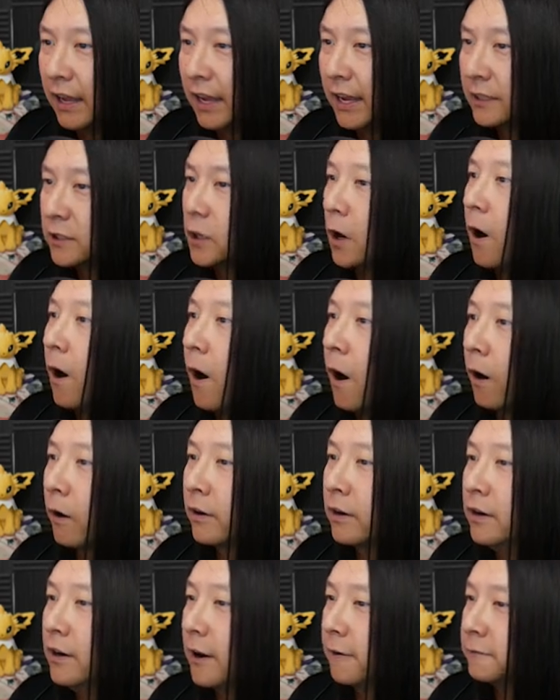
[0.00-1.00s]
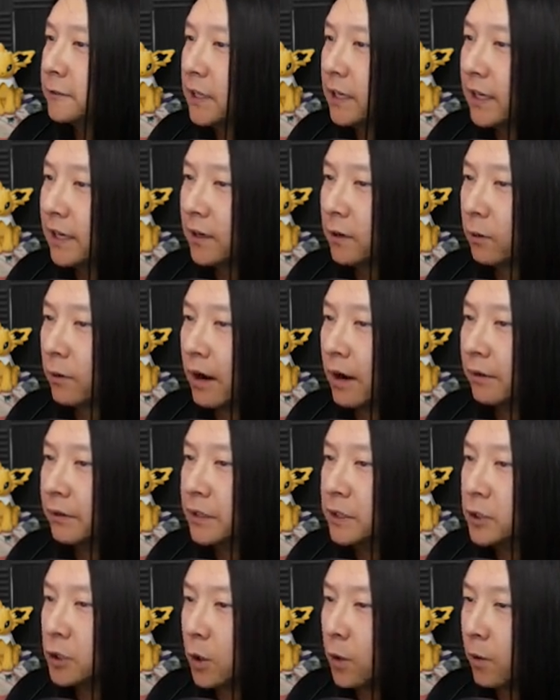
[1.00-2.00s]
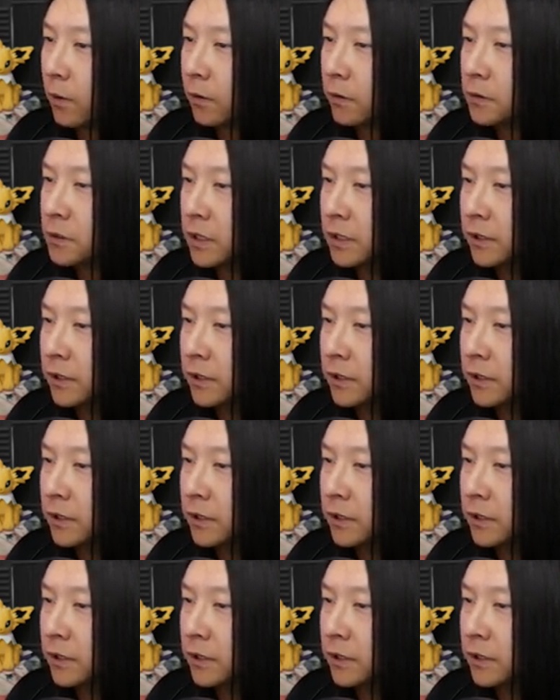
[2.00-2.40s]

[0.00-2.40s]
It's hard enough to get around these corners,